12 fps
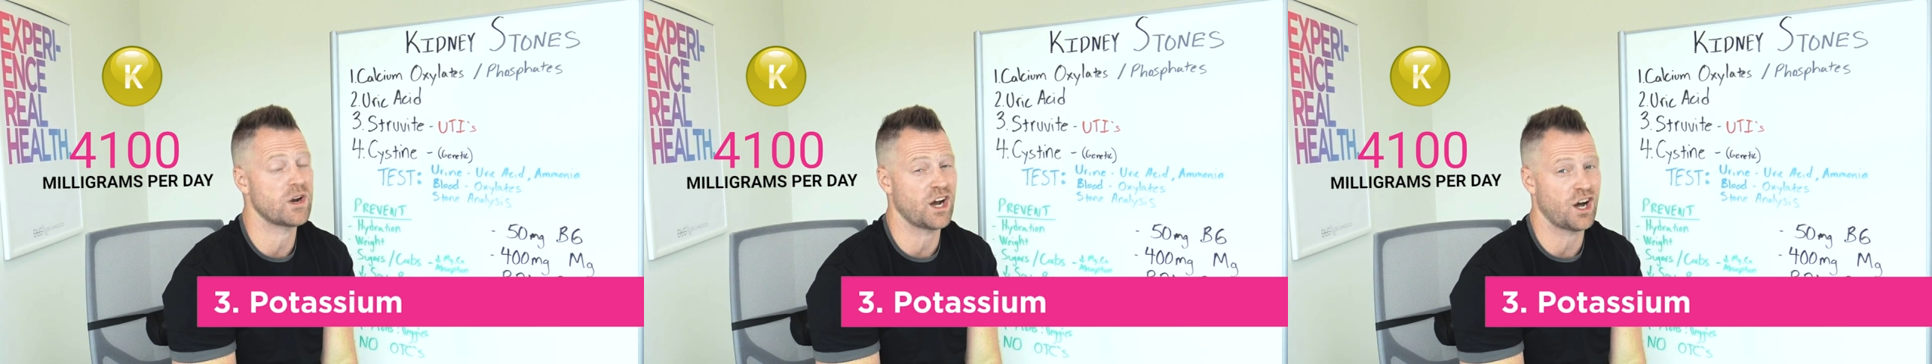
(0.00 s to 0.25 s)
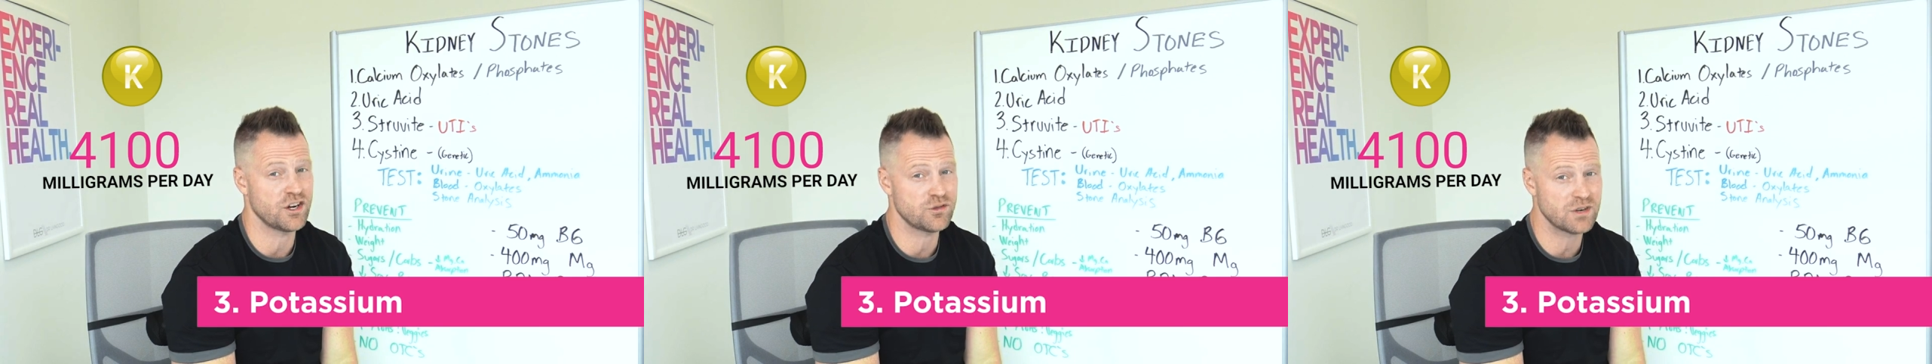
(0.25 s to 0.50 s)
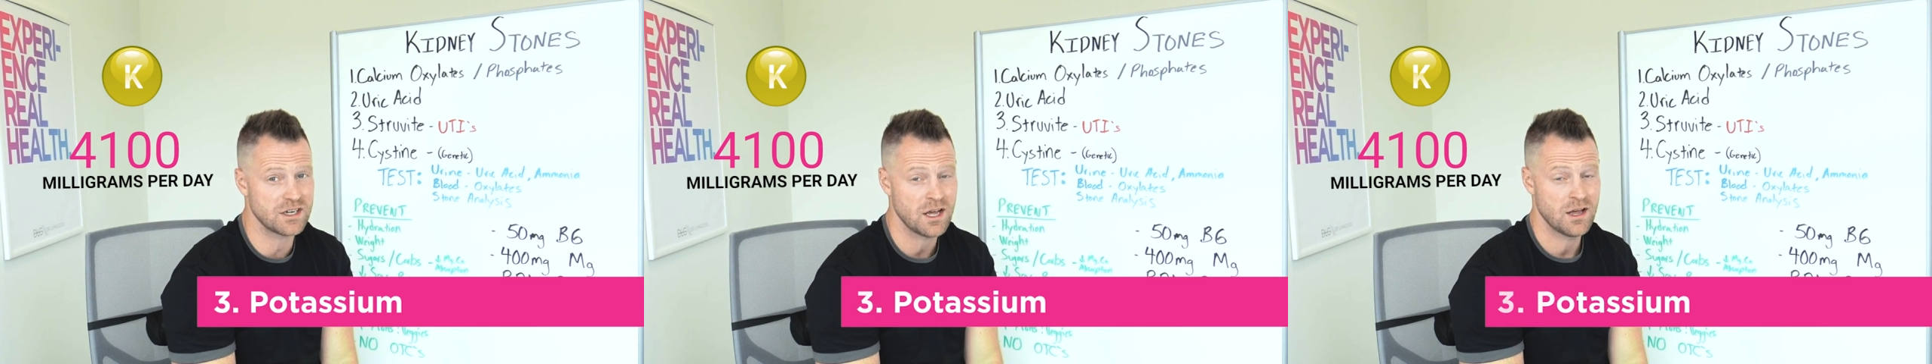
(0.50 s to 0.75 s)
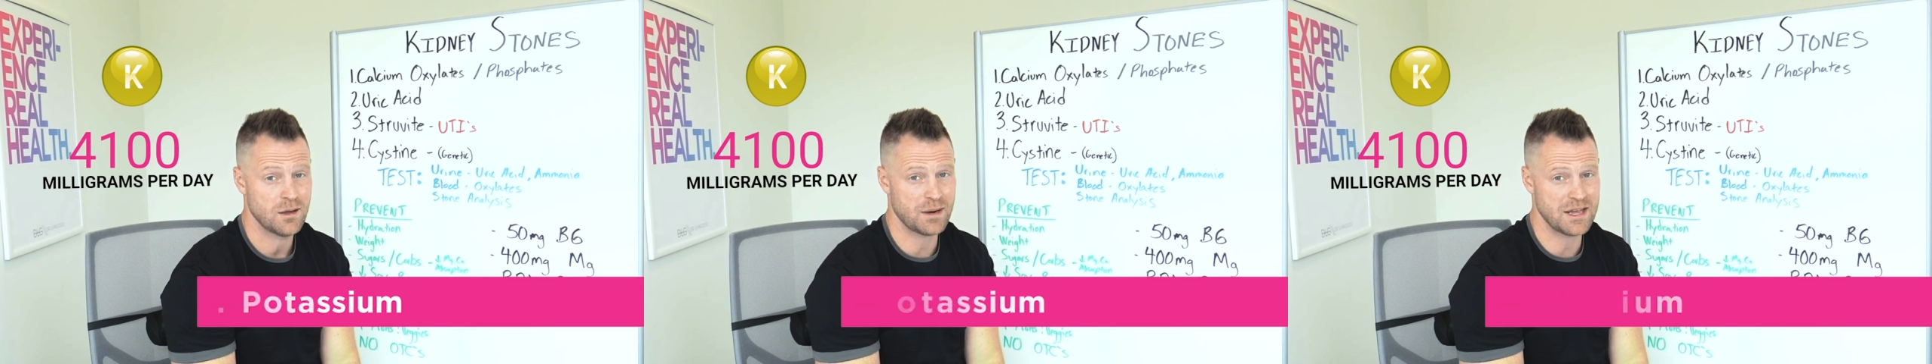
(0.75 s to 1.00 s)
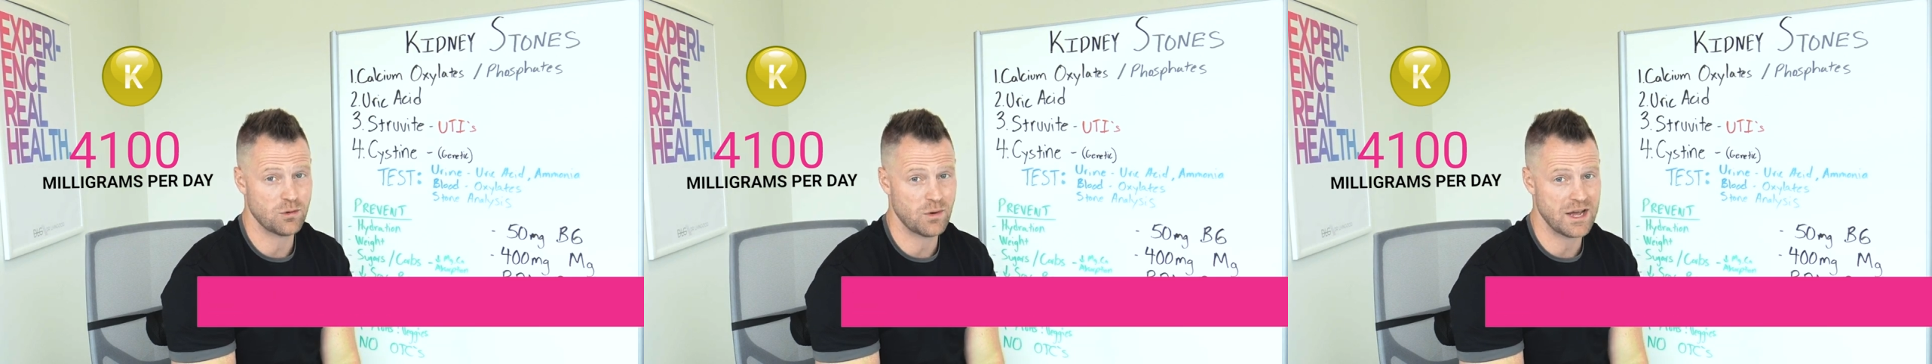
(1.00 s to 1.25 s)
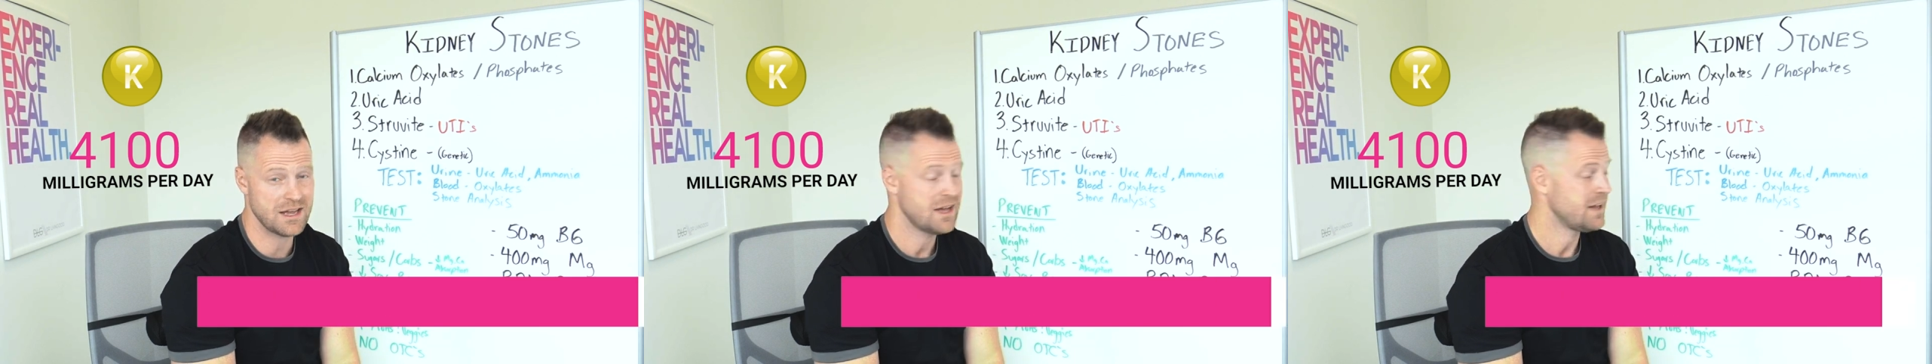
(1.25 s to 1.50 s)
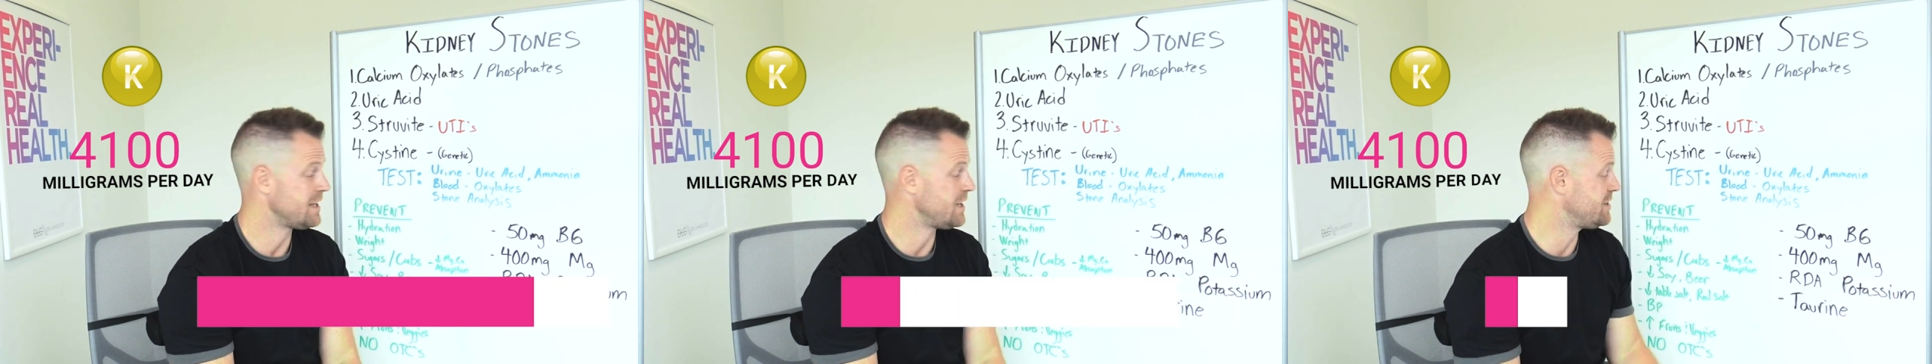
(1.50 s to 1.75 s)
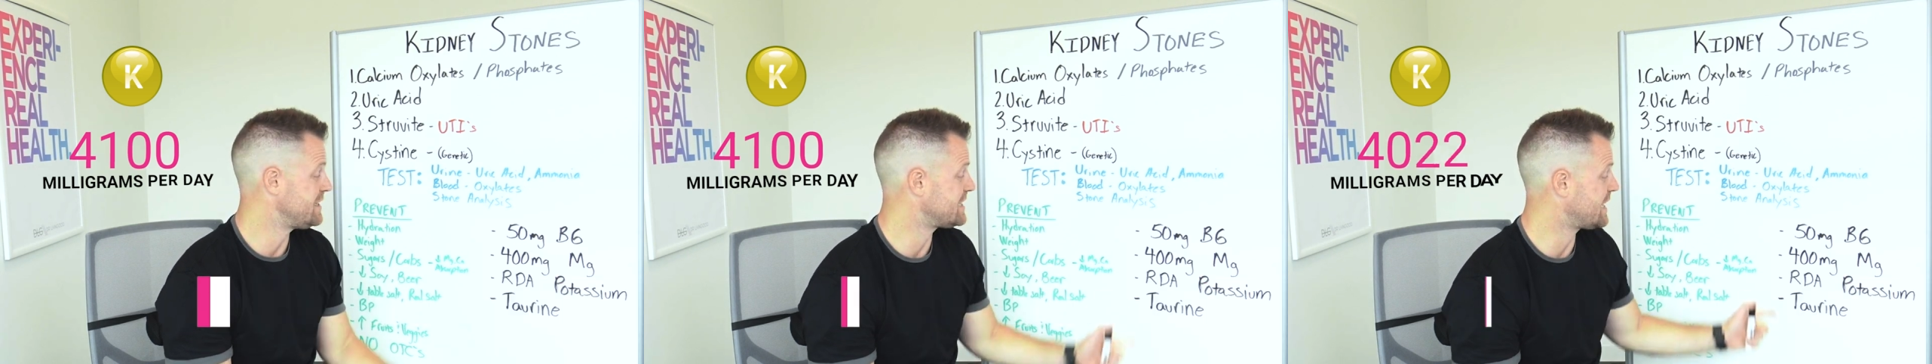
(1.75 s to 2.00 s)
hundred, by the way, that you
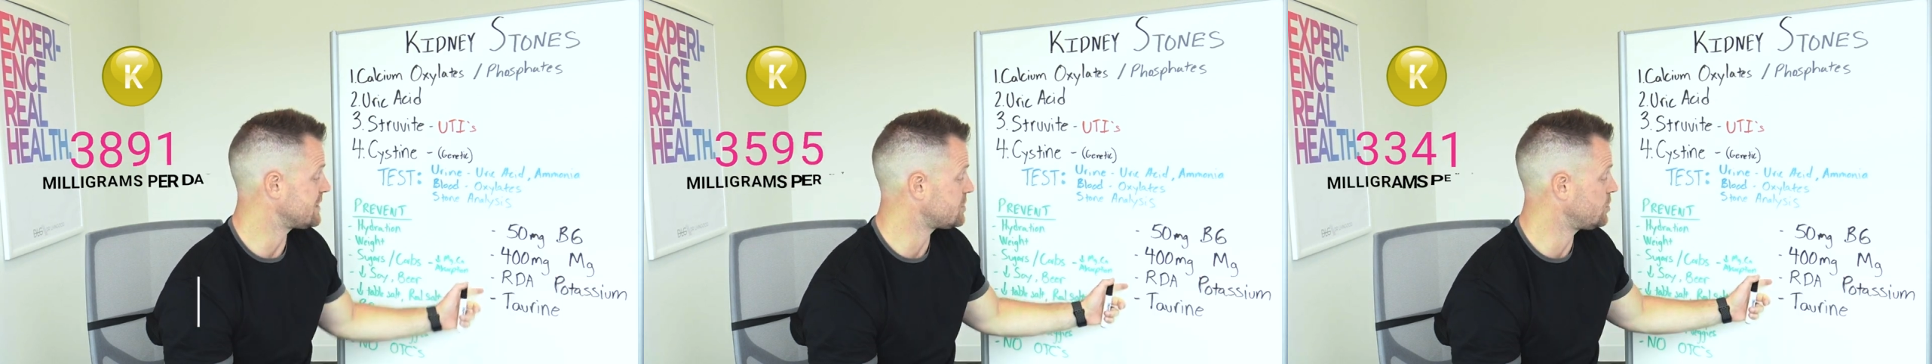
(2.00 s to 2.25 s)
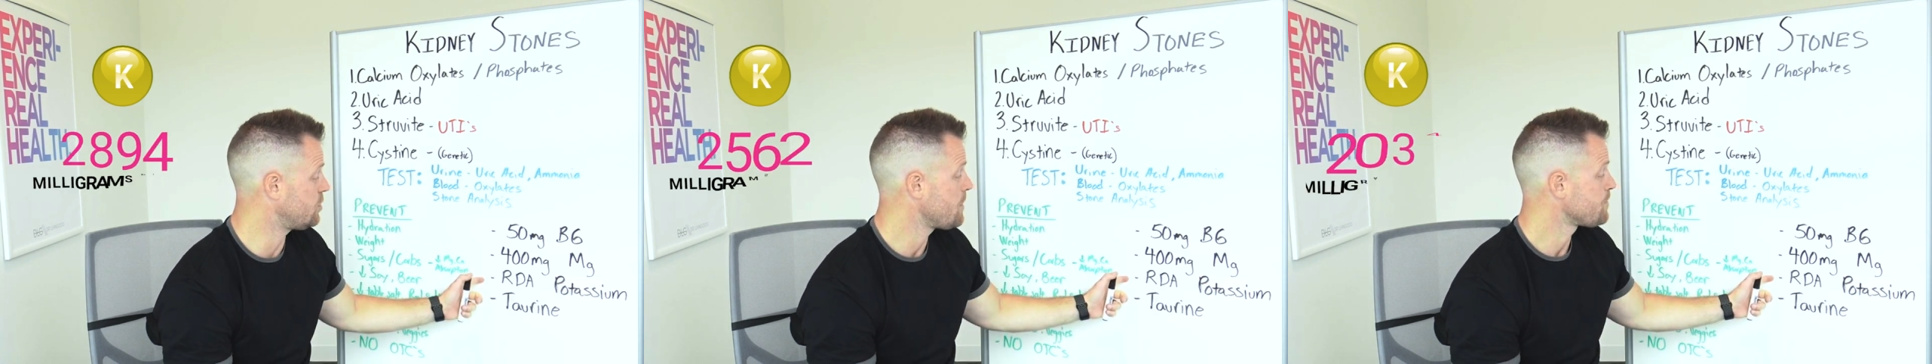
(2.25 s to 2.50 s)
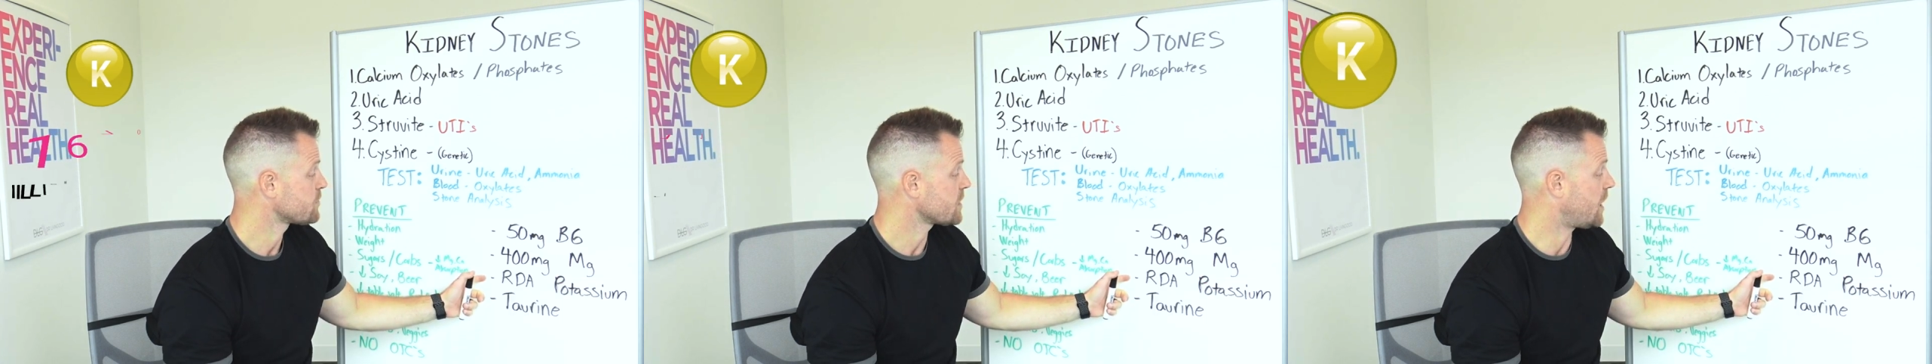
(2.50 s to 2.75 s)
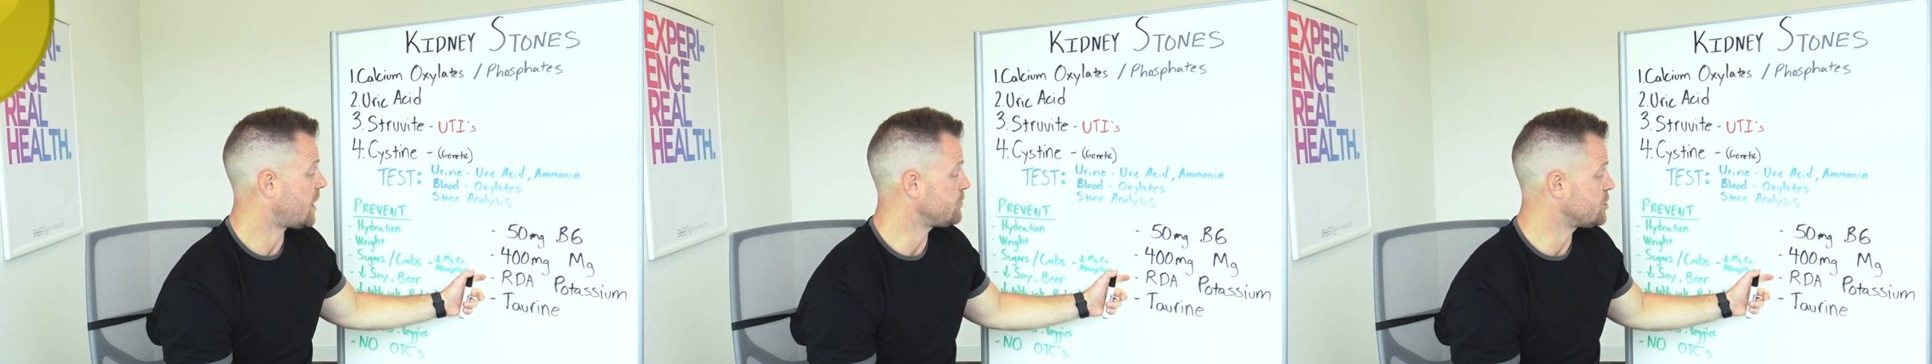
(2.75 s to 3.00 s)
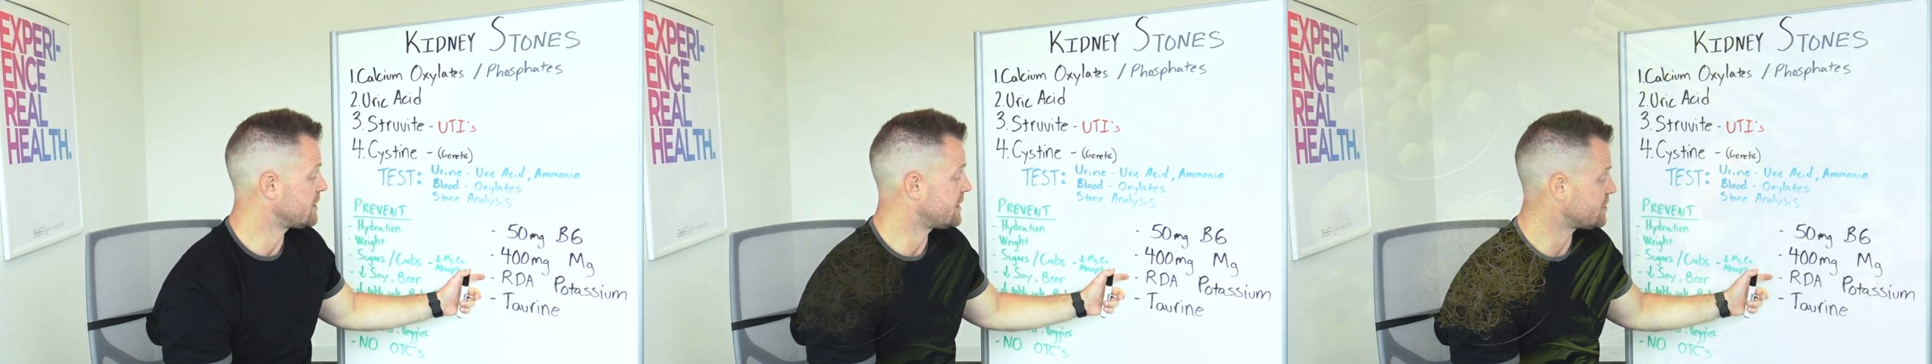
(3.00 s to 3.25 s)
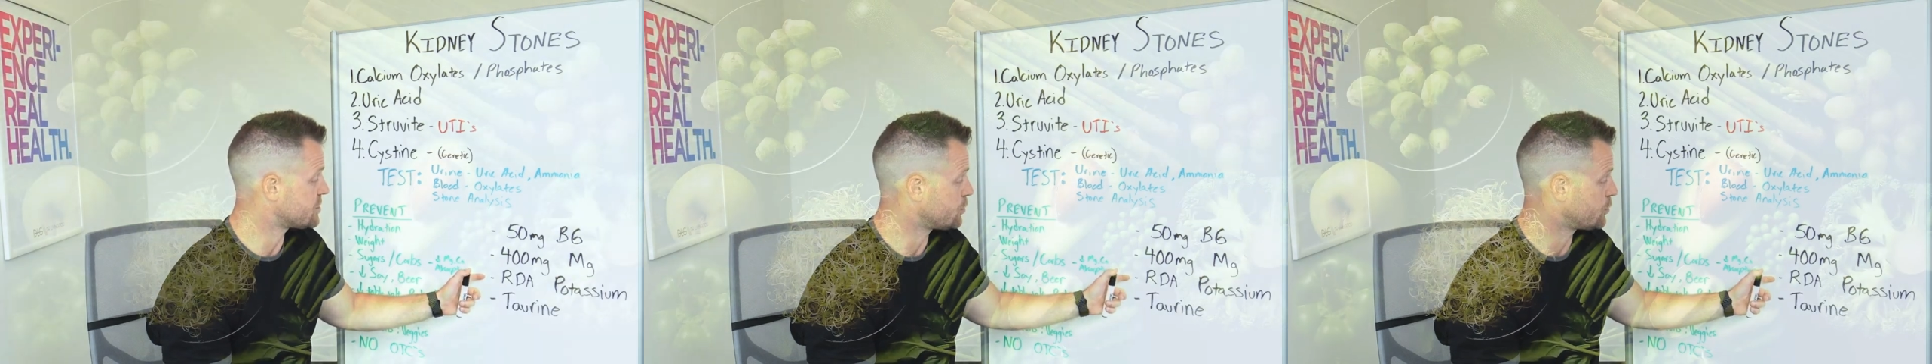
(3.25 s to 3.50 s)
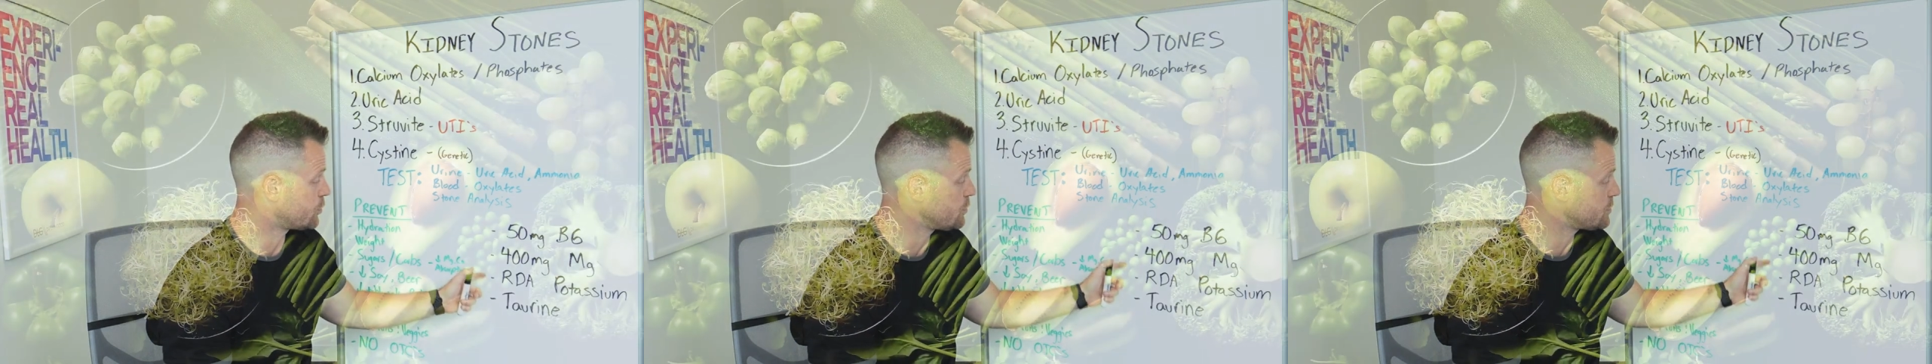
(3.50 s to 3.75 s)
need to get to. Um, you can get this through